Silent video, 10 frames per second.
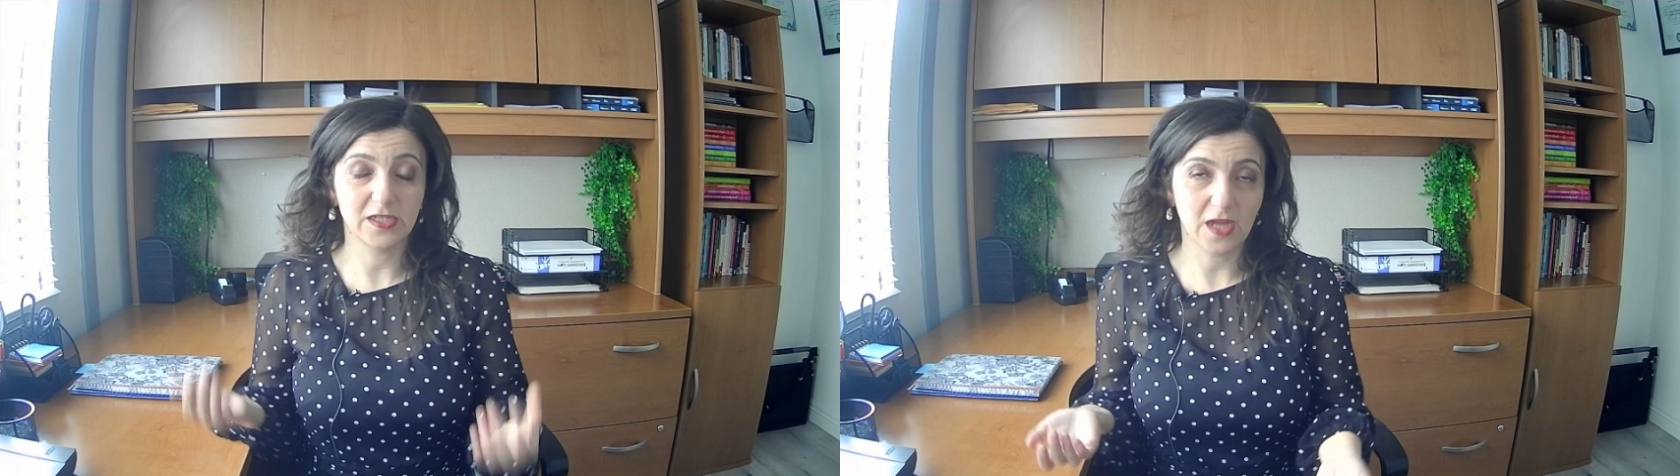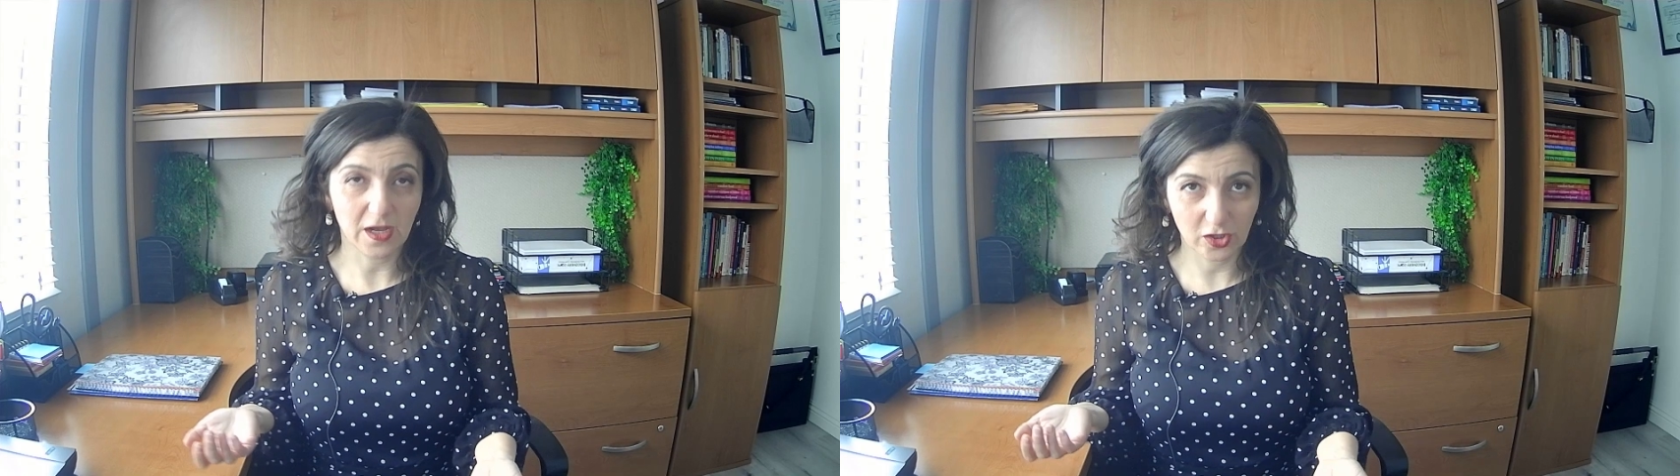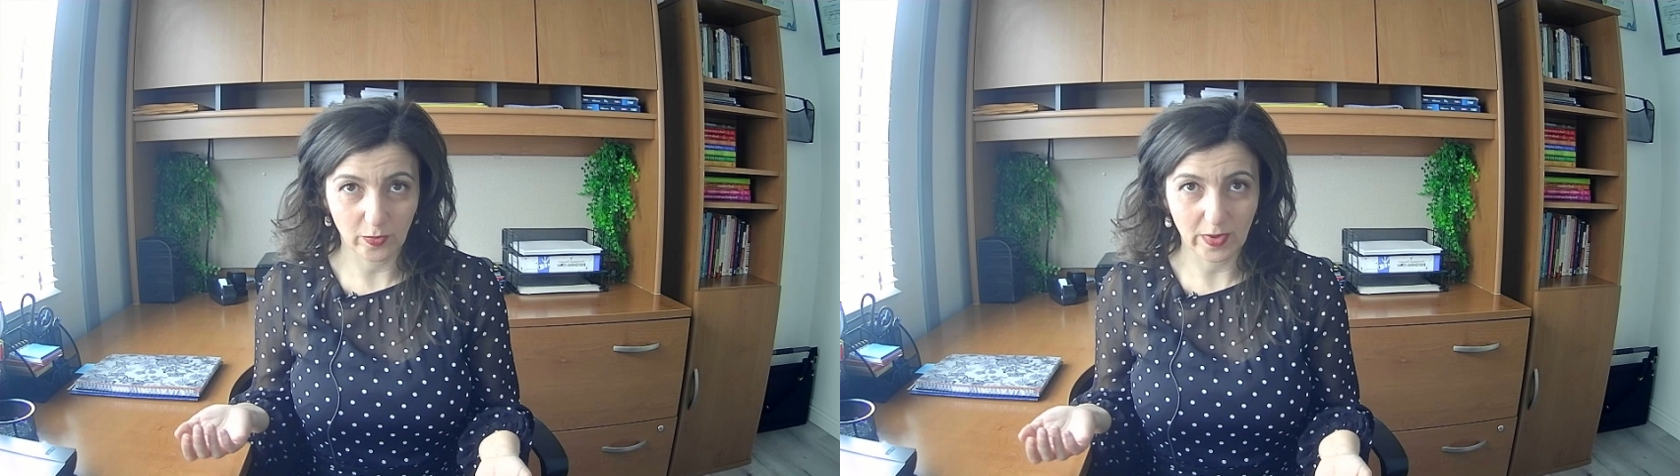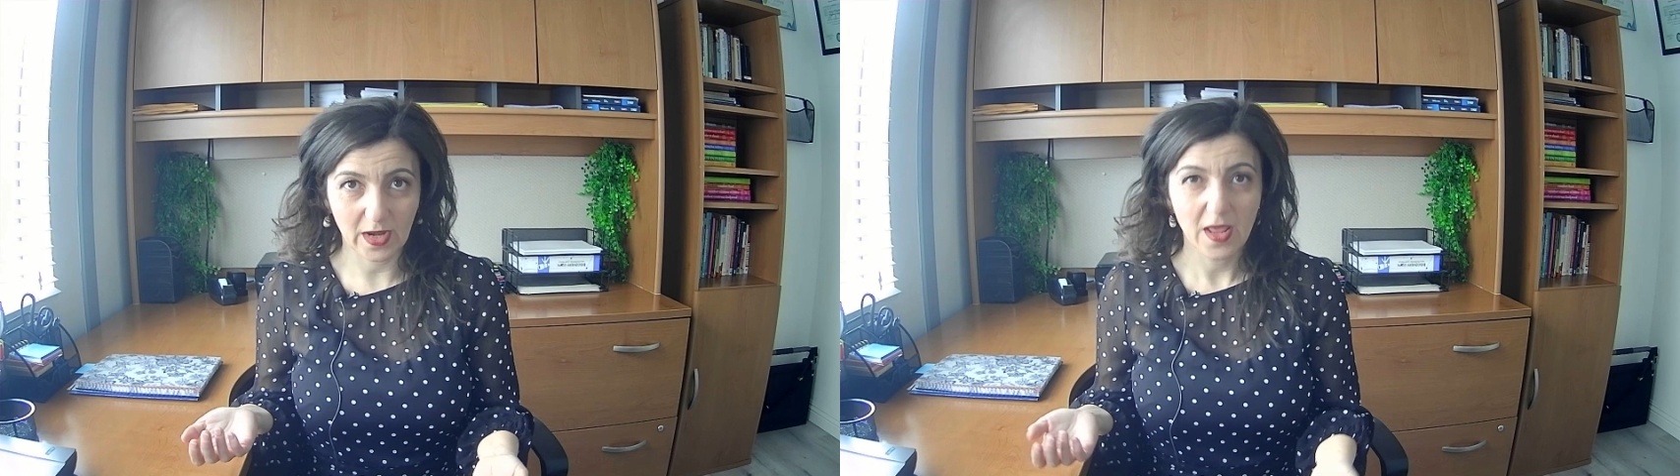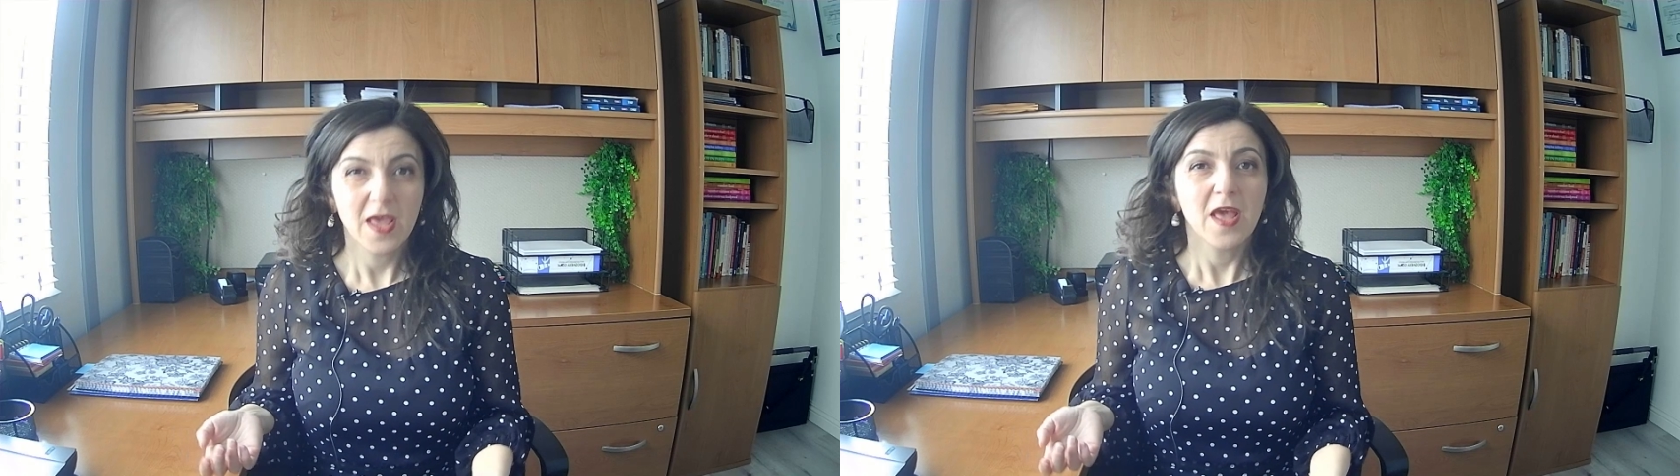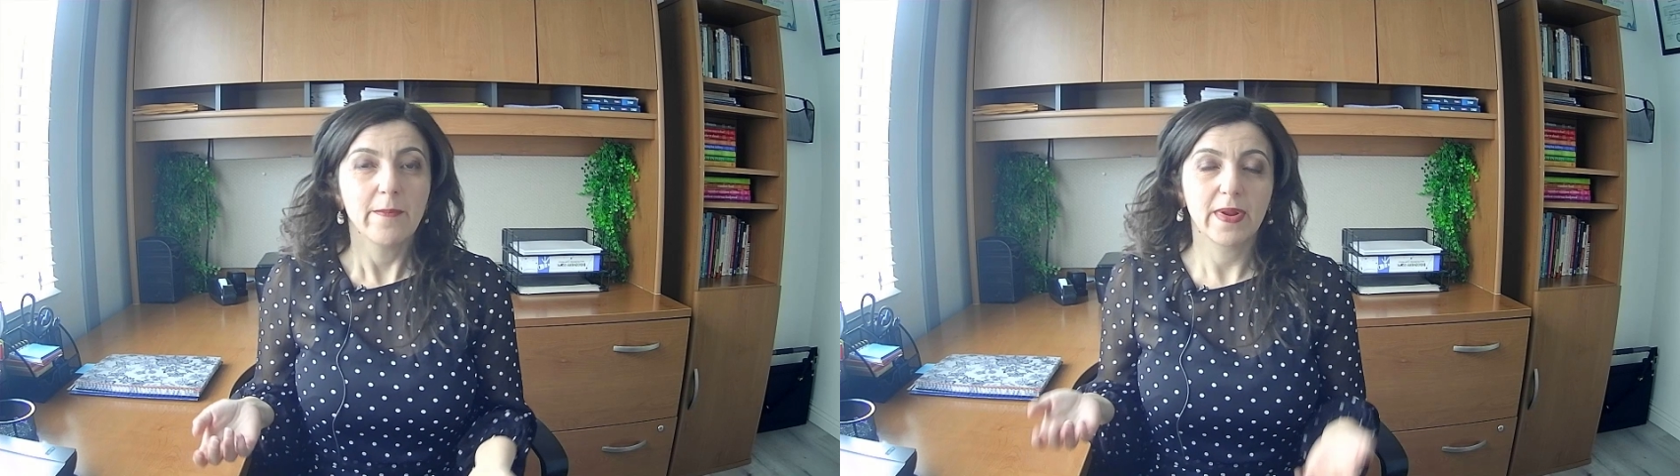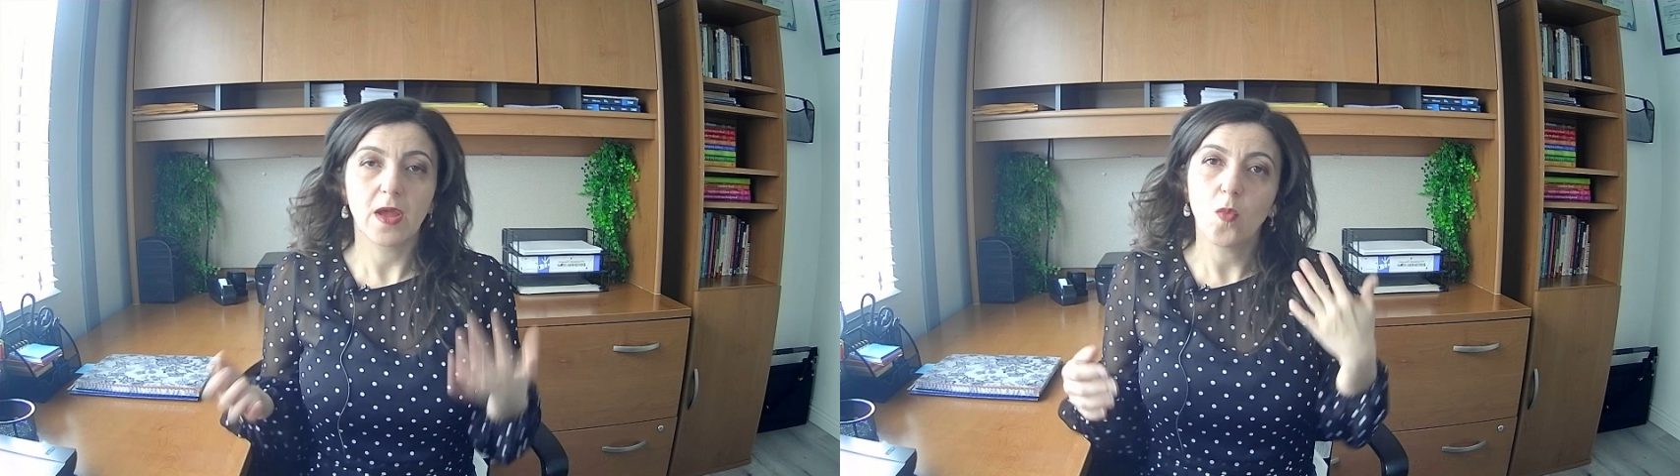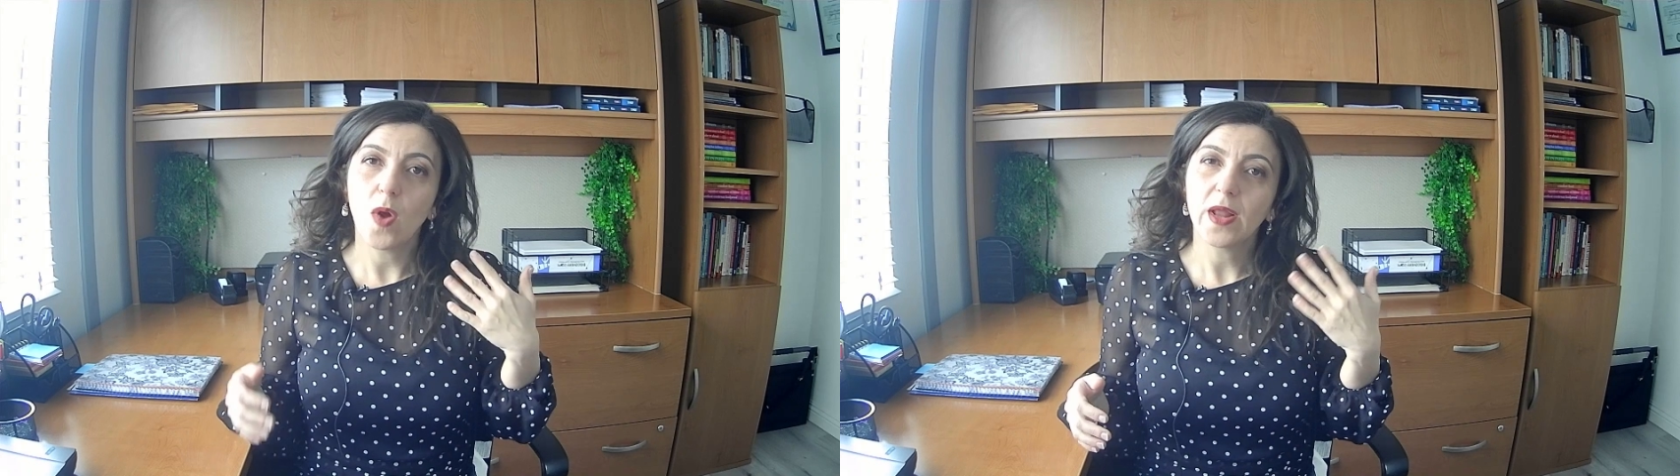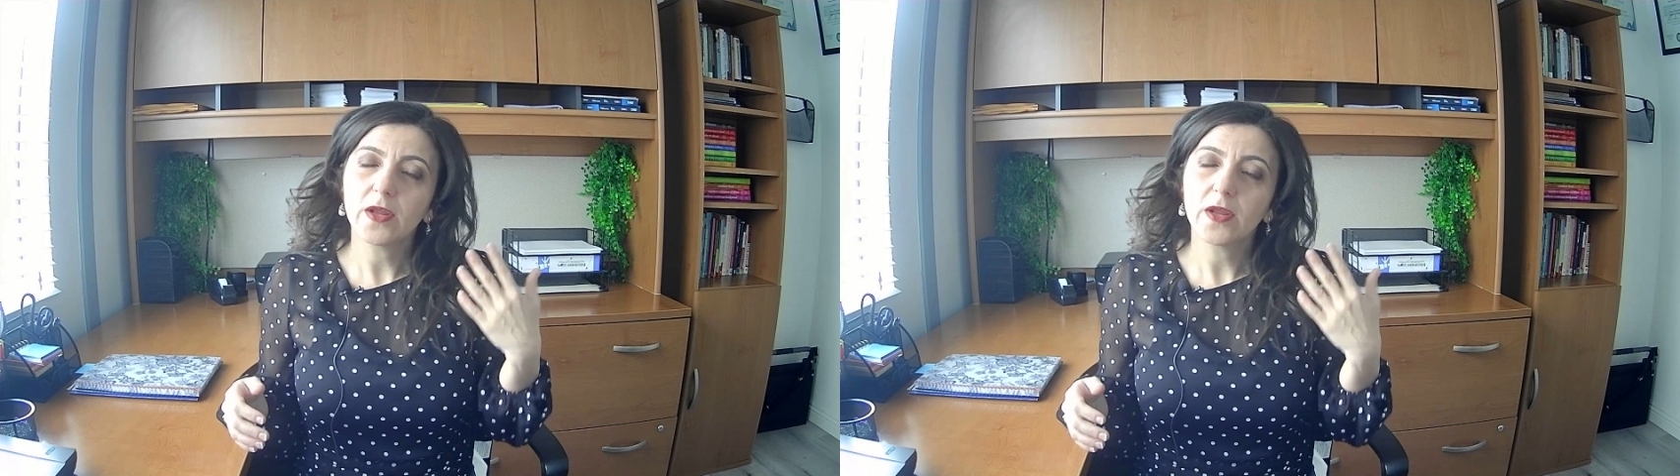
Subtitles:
document. But I want